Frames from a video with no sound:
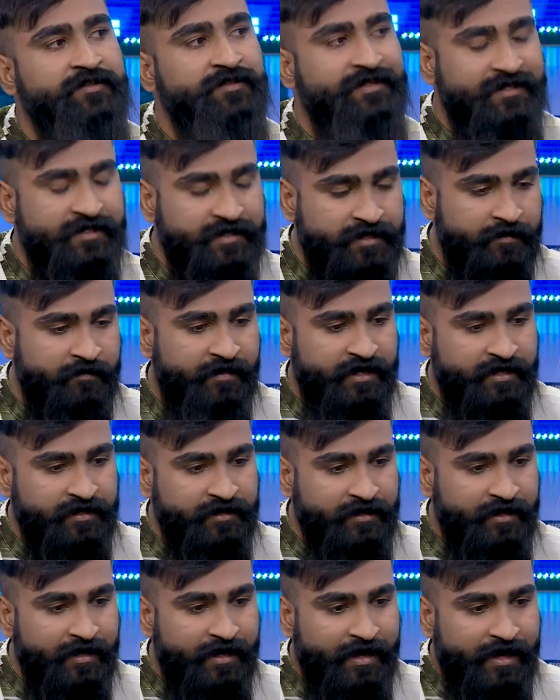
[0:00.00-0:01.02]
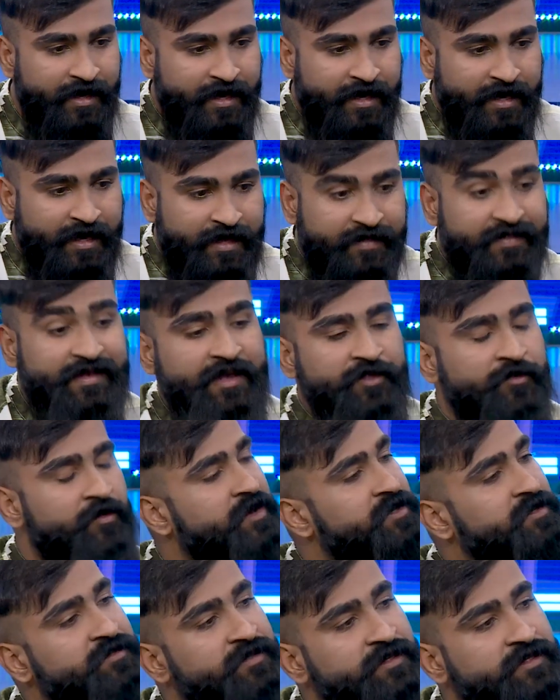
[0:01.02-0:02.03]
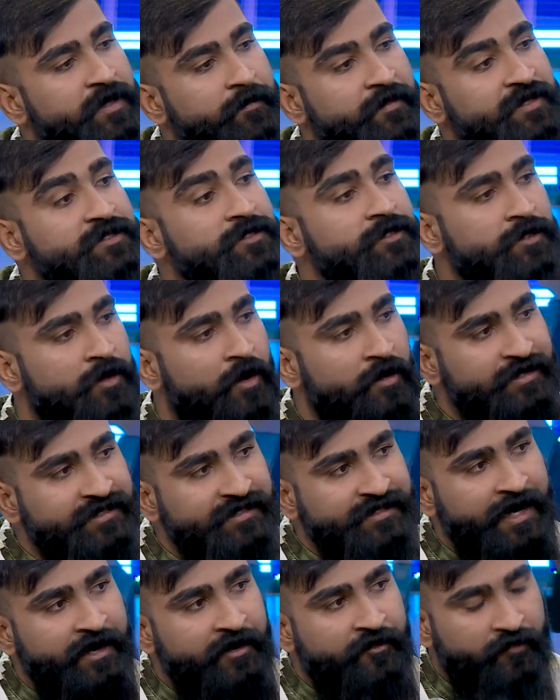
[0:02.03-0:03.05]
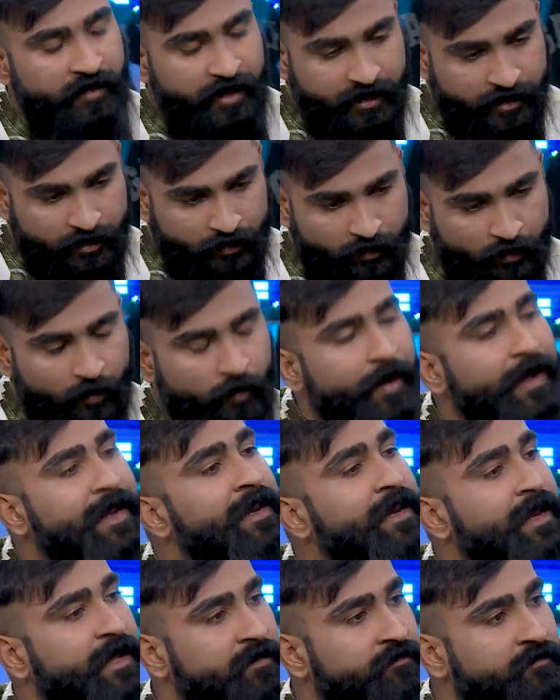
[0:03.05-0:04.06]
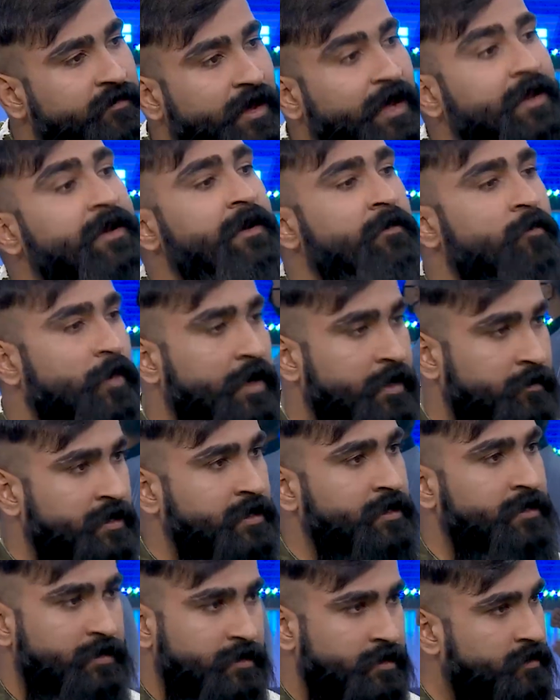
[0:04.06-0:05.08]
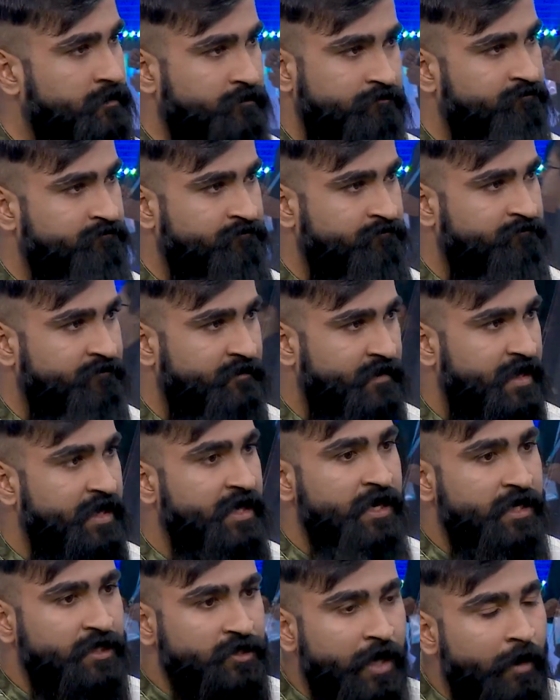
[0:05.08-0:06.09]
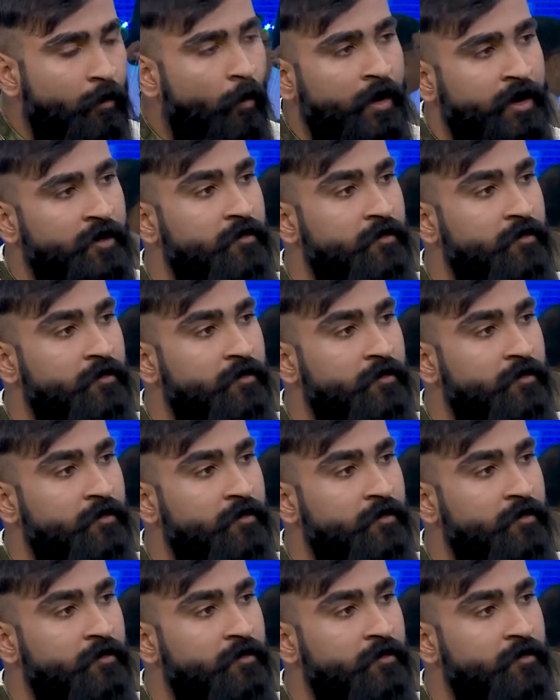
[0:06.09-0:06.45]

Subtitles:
system is the education system is not centric to wildlife and environment. So I wanted to